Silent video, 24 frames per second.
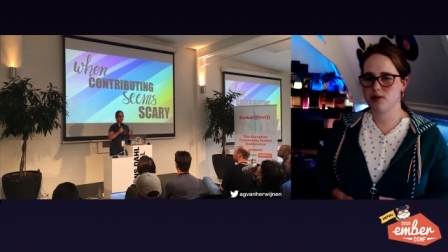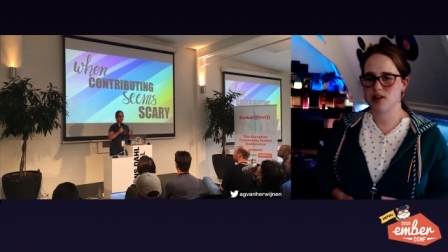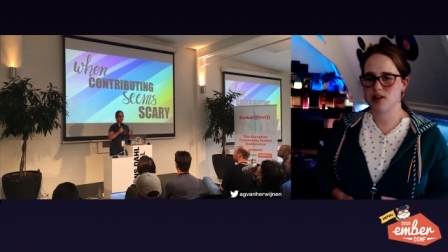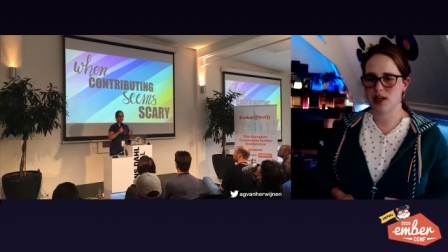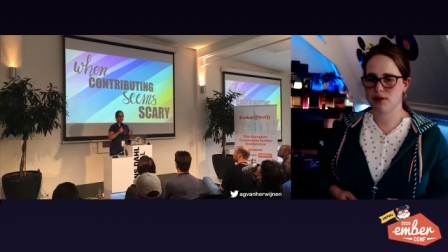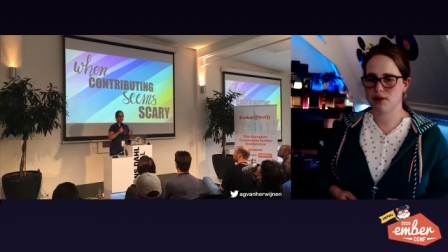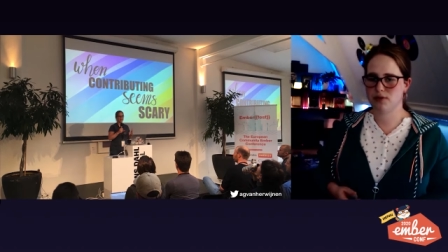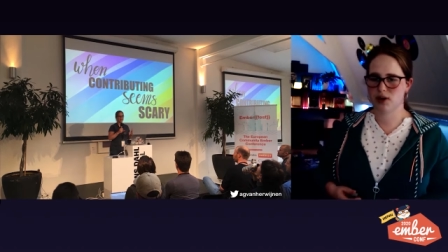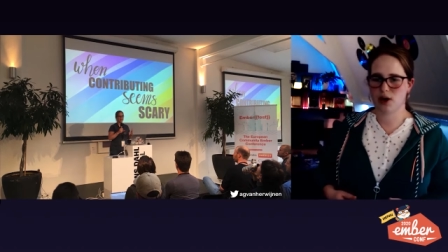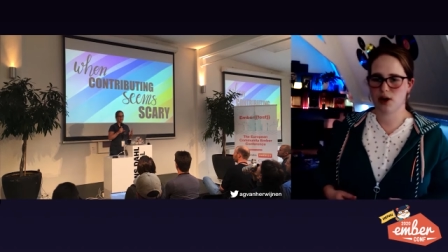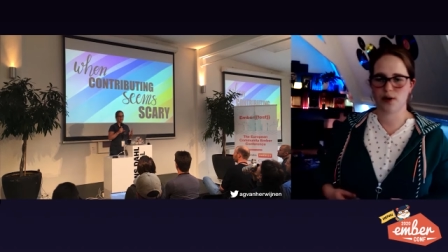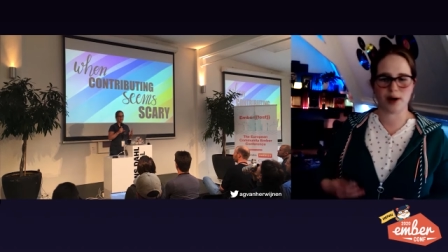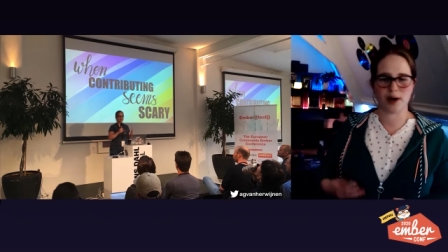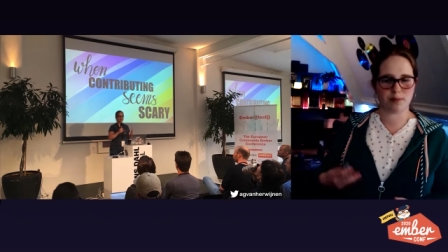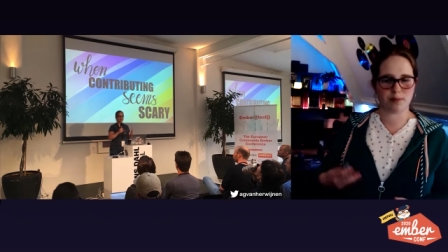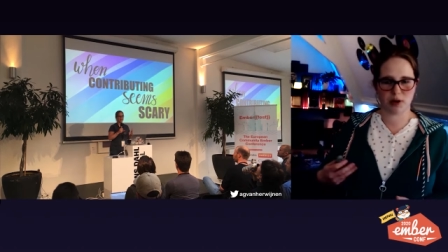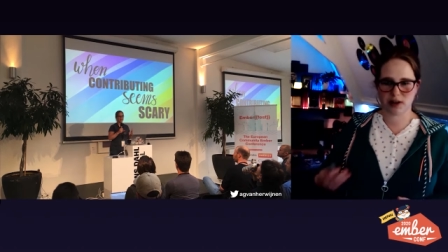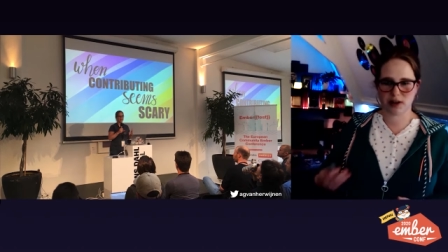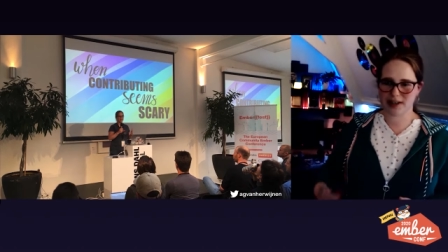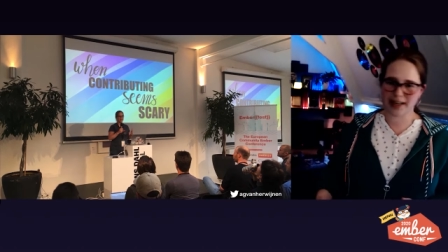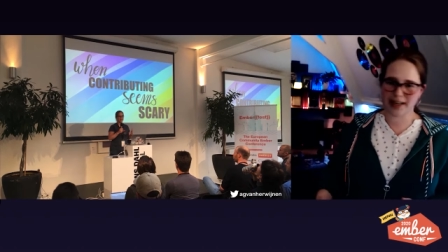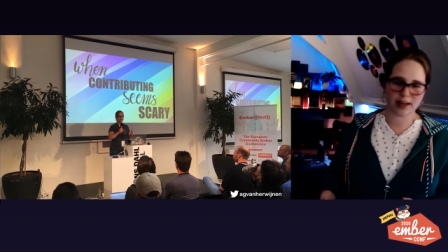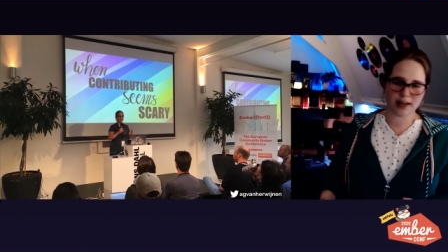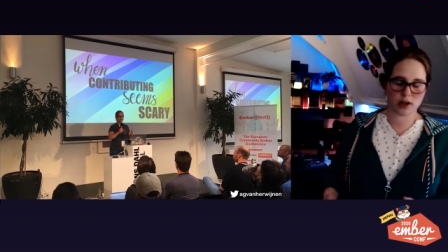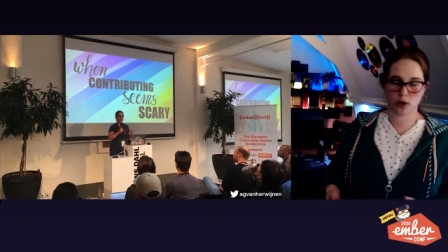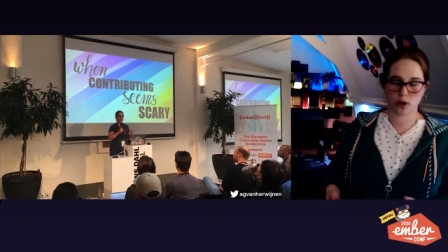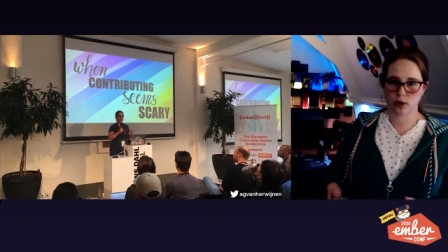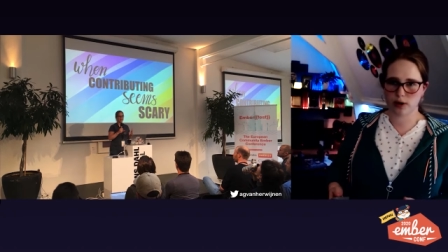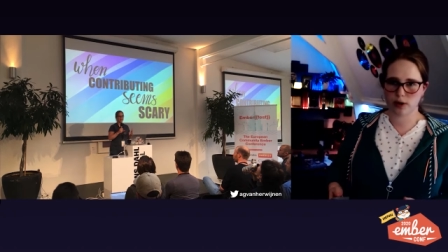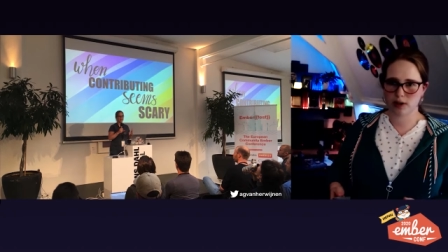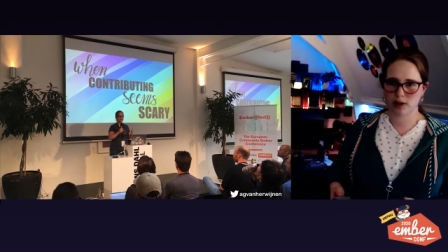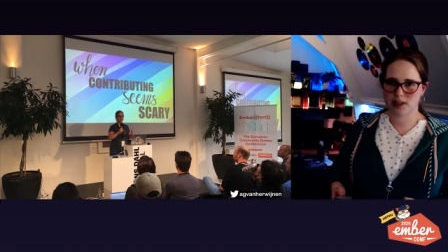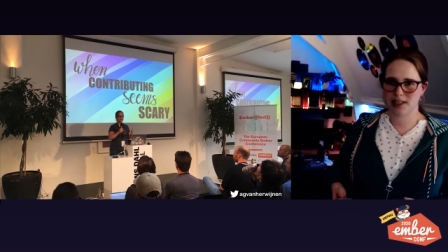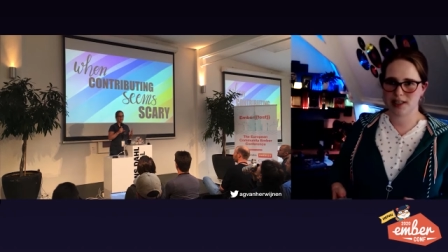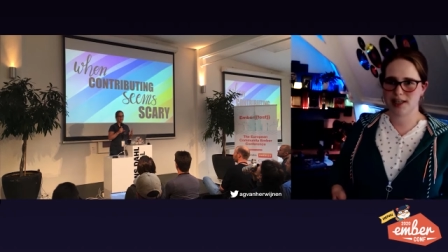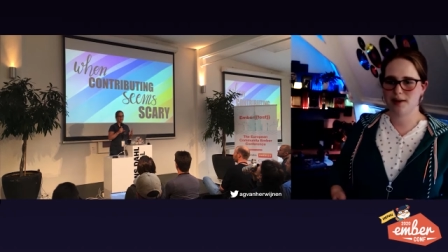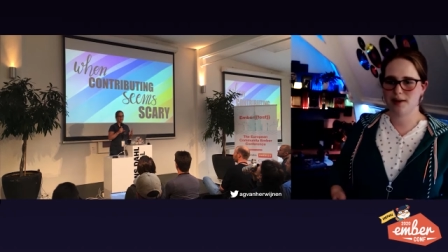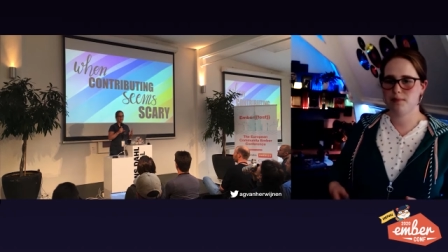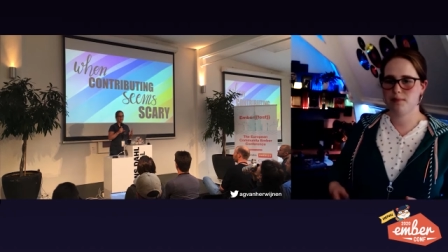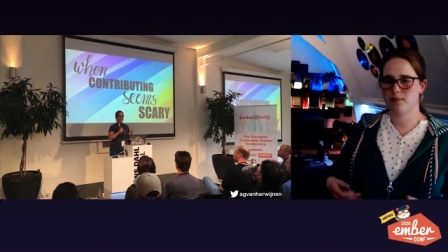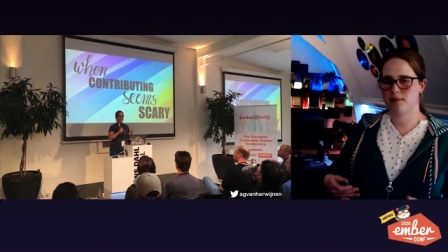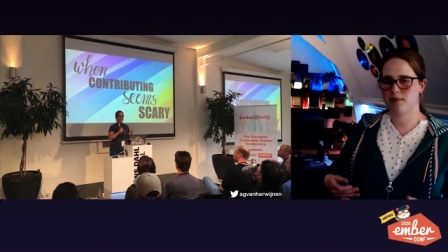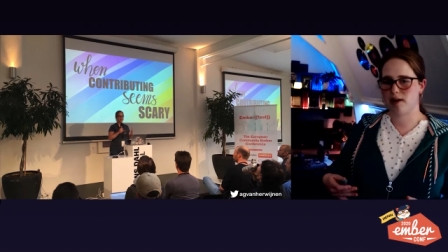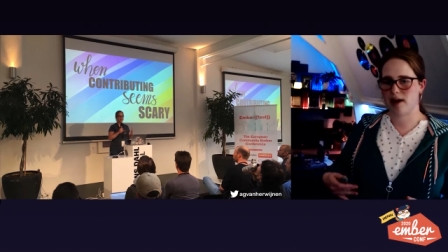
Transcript: even though I'm not in a core team,